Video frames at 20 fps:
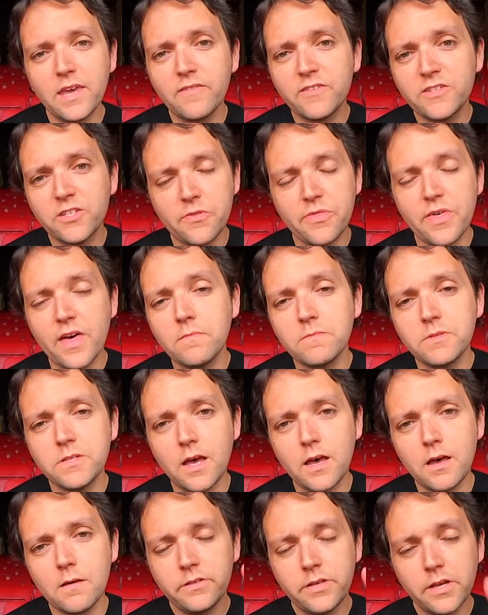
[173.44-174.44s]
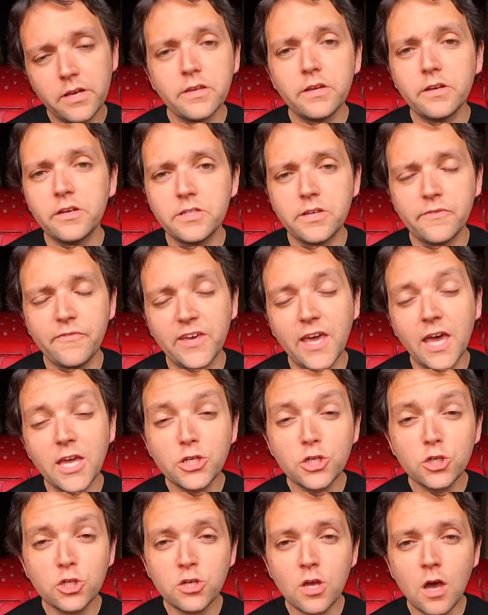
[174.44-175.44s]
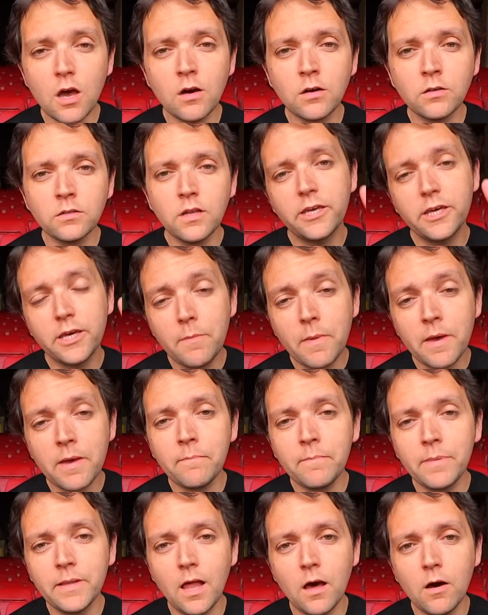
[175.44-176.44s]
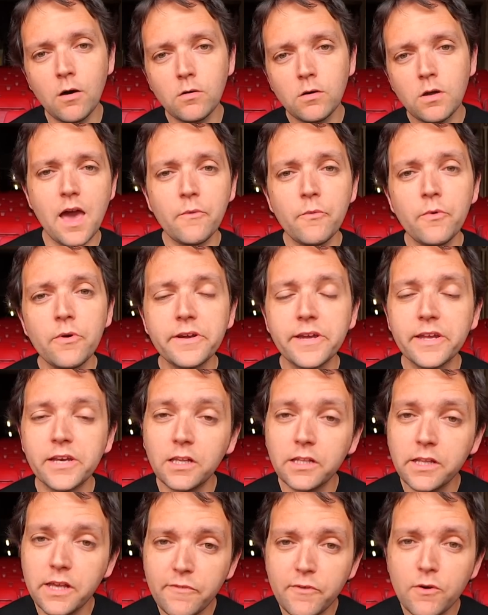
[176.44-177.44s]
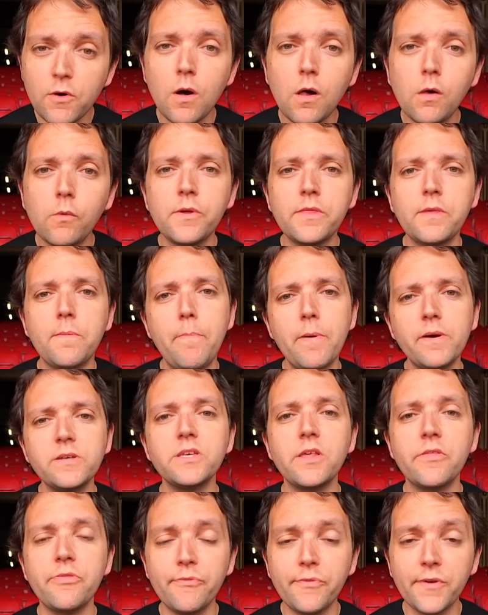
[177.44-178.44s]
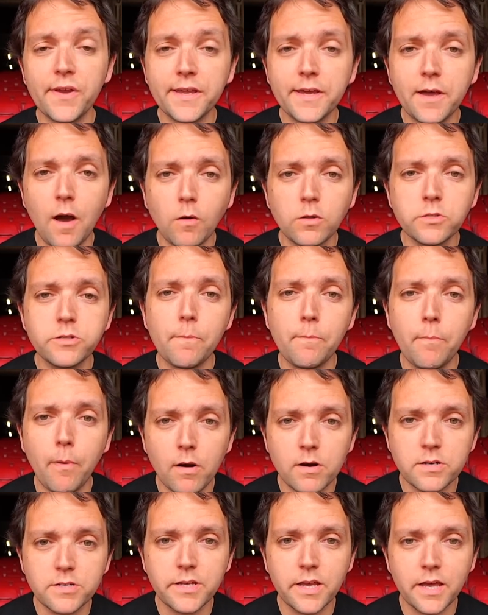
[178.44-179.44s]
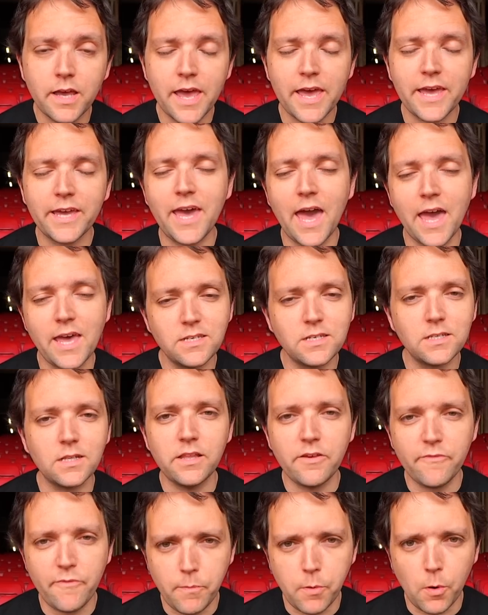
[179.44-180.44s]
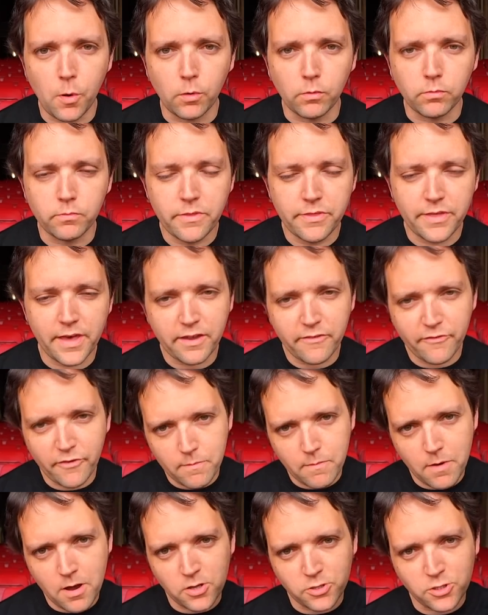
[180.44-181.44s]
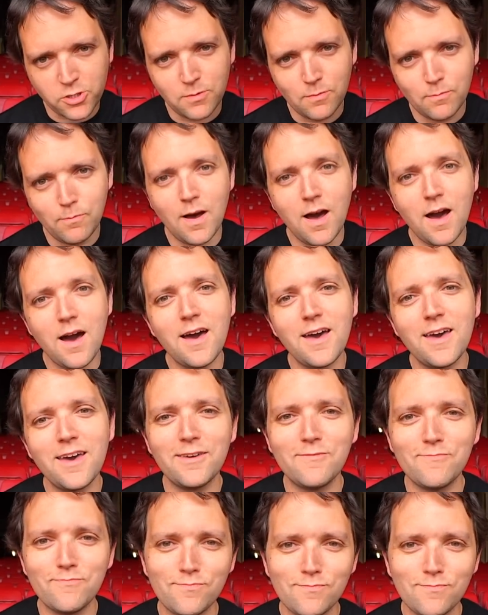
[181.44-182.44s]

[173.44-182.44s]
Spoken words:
give us your thumbs up, turn your notifications on, comment below, and we're gonna leave you all with the best 3 goals of Barça against Liverpool. Thank you very much. Bye.